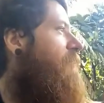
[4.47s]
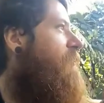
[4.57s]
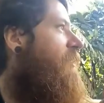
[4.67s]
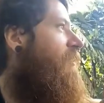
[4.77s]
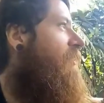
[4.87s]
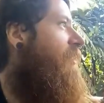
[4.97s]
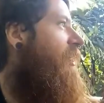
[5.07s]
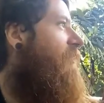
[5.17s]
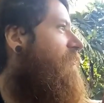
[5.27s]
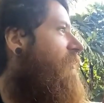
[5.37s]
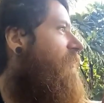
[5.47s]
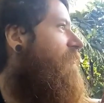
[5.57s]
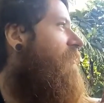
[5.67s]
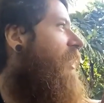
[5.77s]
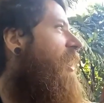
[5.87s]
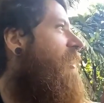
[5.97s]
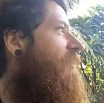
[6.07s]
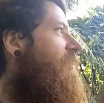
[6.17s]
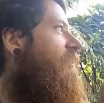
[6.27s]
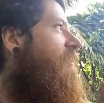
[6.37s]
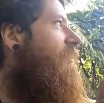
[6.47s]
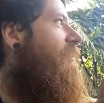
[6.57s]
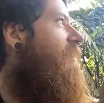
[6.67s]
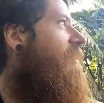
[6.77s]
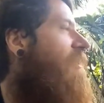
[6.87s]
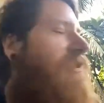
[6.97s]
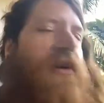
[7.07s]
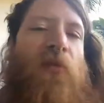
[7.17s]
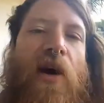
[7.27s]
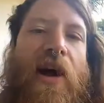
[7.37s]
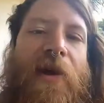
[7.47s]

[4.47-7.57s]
because it kind of sounds nice in some way.